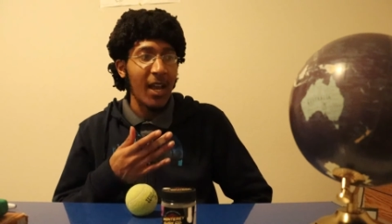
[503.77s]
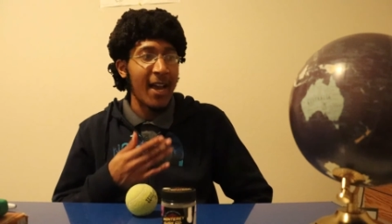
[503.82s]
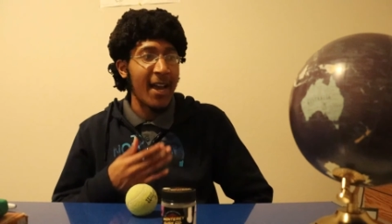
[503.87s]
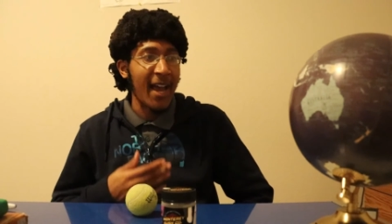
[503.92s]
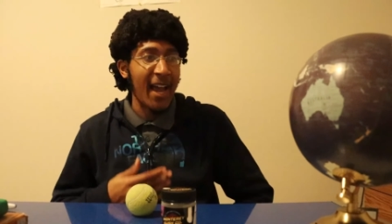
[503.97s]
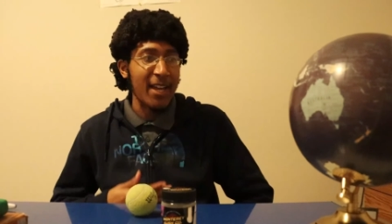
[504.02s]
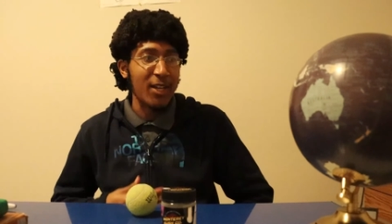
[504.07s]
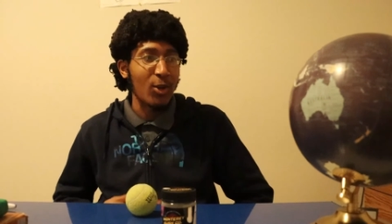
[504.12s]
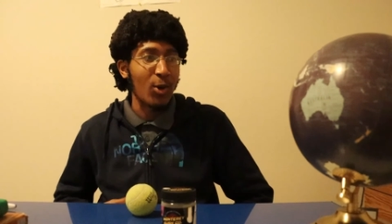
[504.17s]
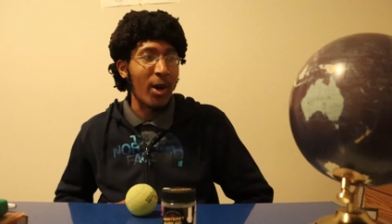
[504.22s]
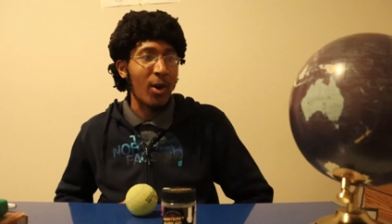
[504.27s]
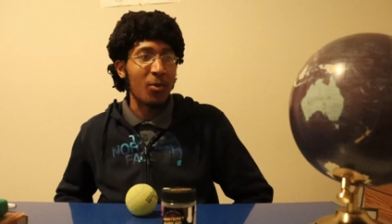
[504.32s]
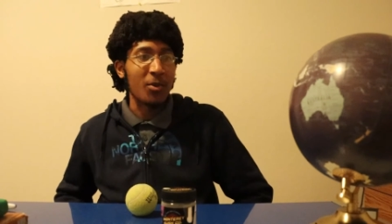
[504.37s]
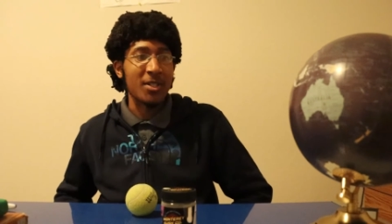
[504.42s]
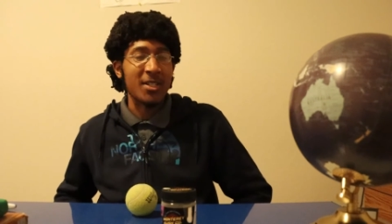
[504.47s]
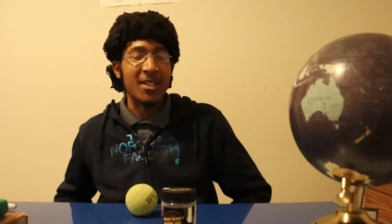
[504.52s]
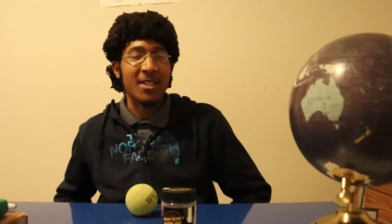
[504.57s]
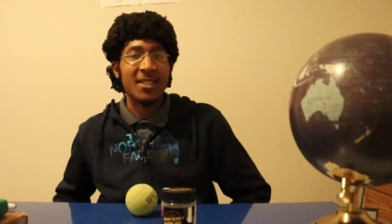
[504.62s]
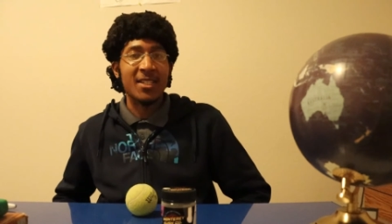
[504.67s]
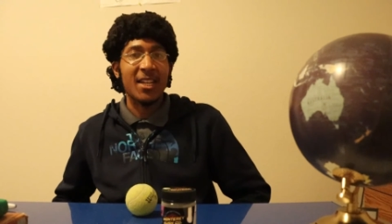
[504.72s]
I know I
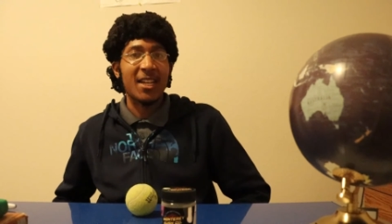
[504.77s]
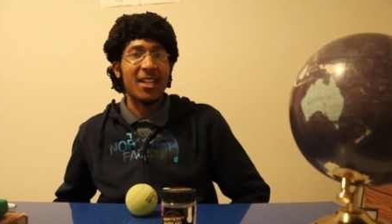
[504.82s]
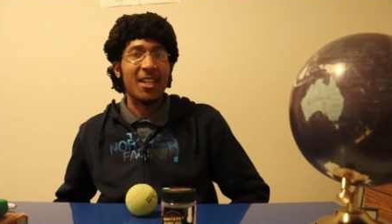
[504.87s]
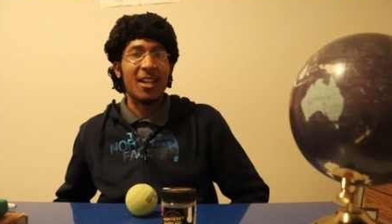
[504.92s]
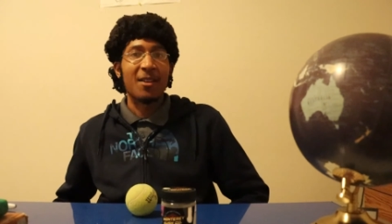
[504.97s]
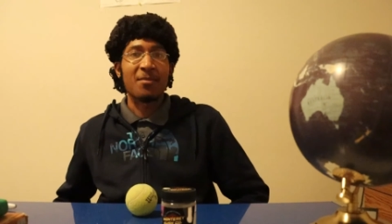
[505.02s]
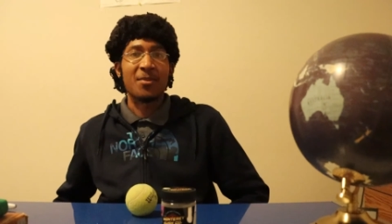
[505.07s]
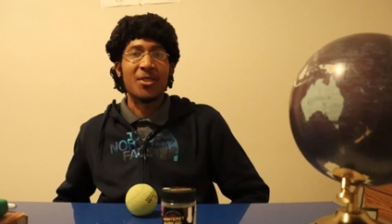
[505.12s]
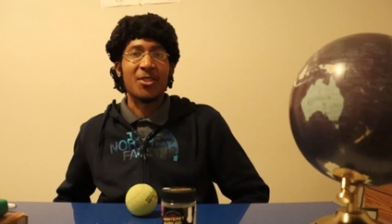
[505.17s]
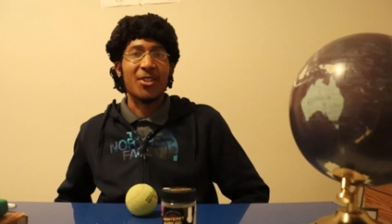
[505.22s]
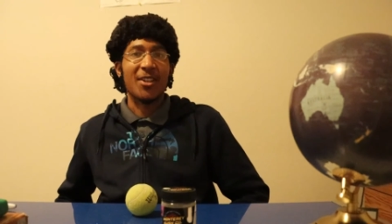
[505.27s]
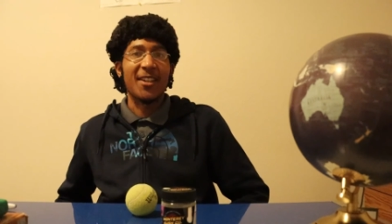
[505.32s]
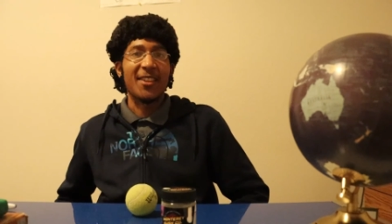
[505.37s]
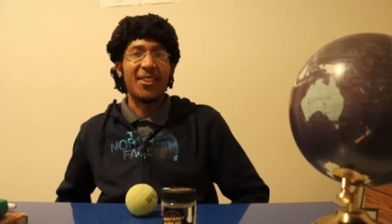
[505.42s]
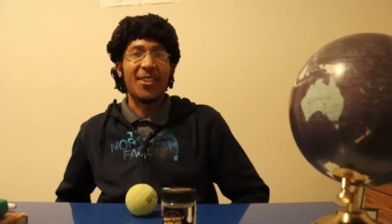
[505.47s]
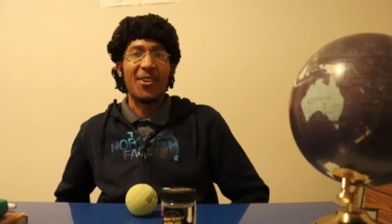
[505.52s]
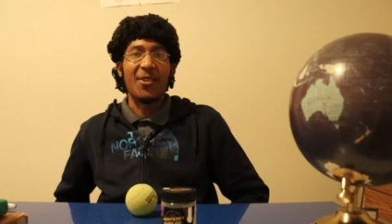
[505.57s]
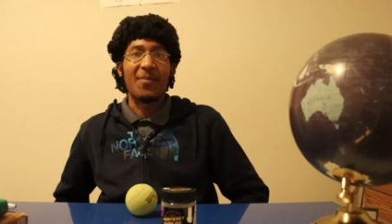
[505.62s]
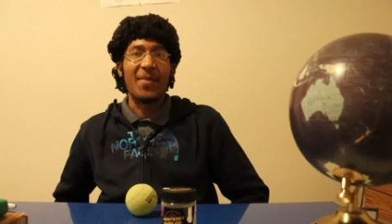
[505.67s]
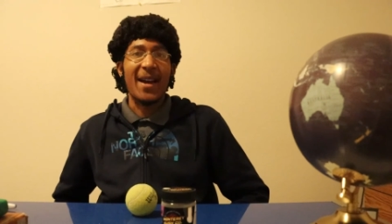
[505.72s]
wasn't standing up
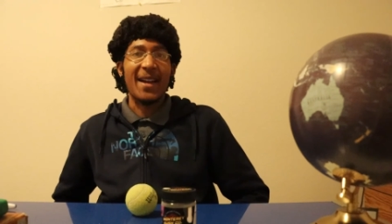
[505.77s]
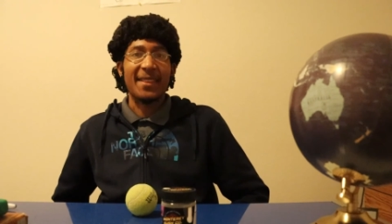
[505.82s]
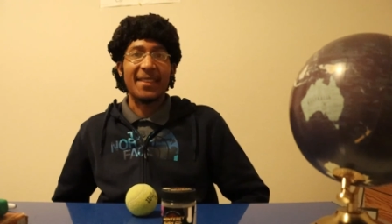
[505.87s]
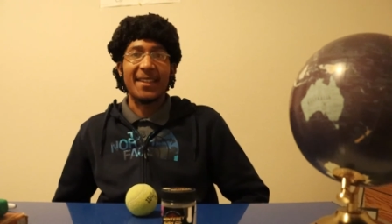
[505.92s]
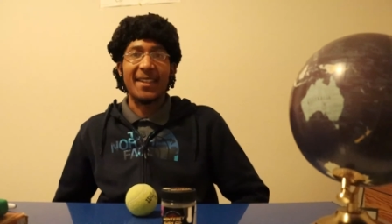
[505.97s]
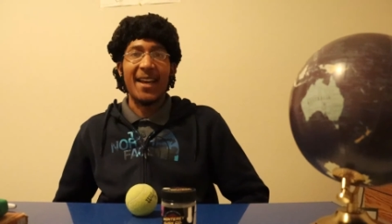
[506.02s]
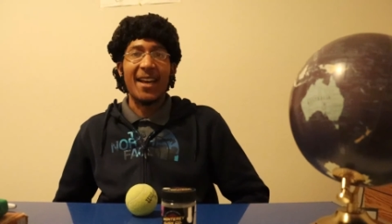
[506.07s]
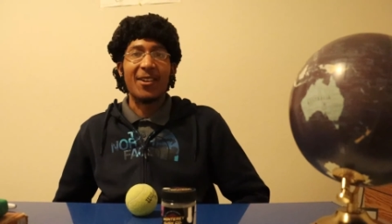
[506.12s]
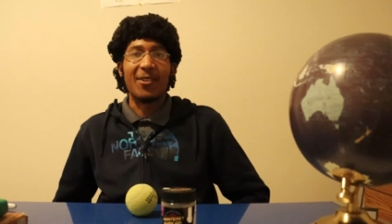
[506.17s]
straight though back then.